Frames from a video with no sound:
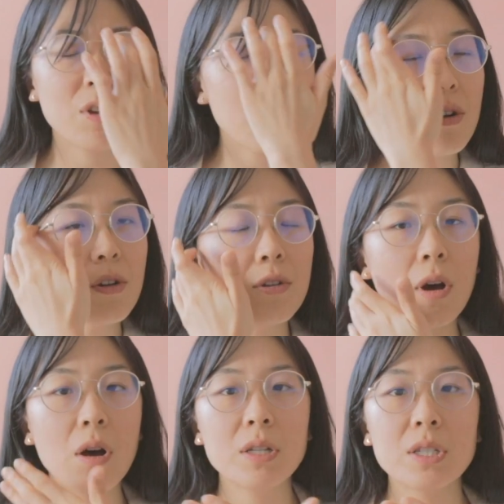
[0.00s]
They're
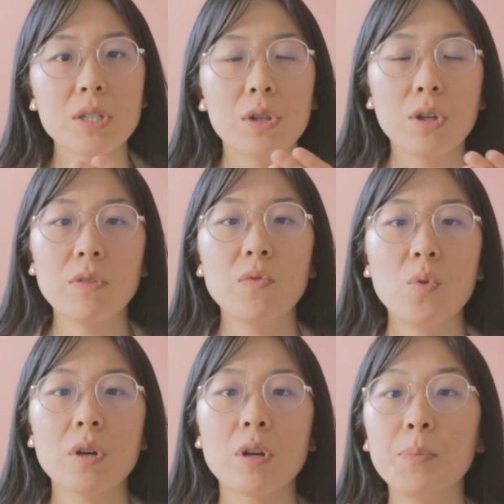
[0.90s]
not looking
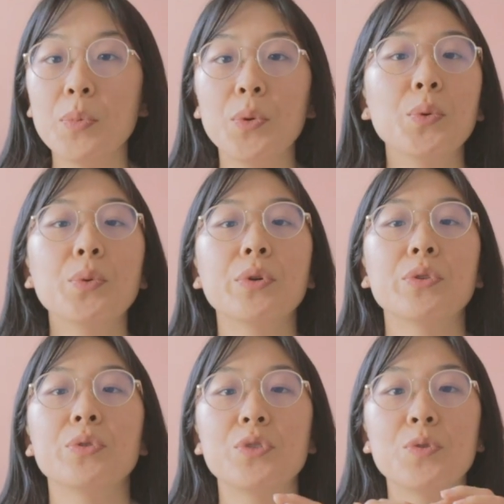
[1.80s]
for a computer
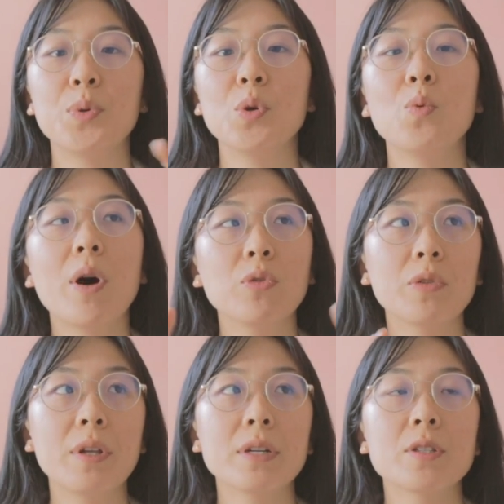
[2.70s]
to spew out
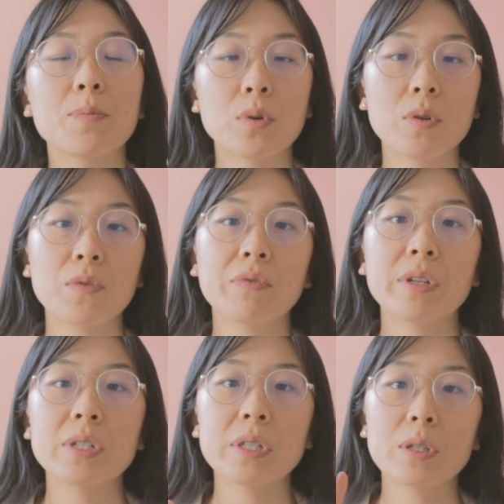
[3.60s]
the next
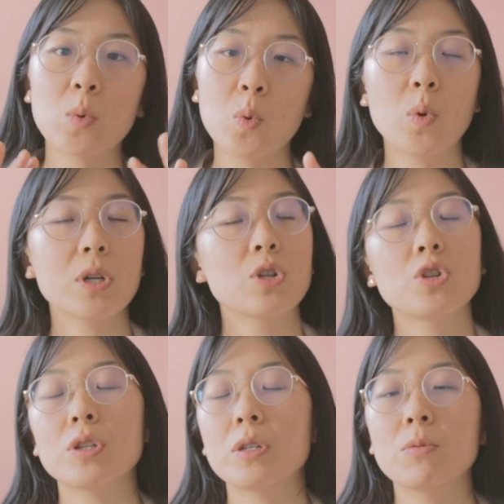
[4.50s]
perfect
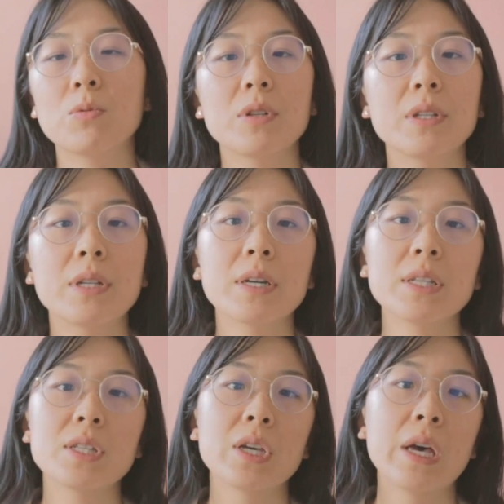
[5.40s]
question or the
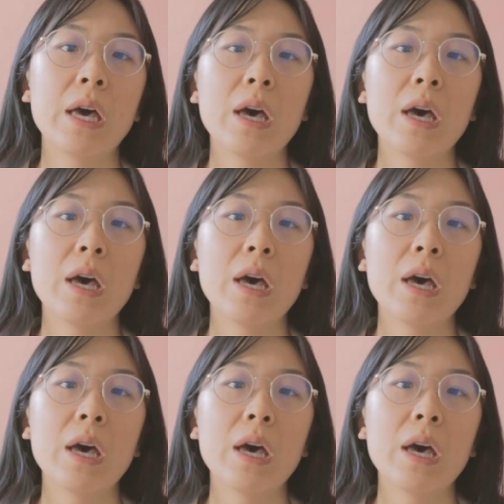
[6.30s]
next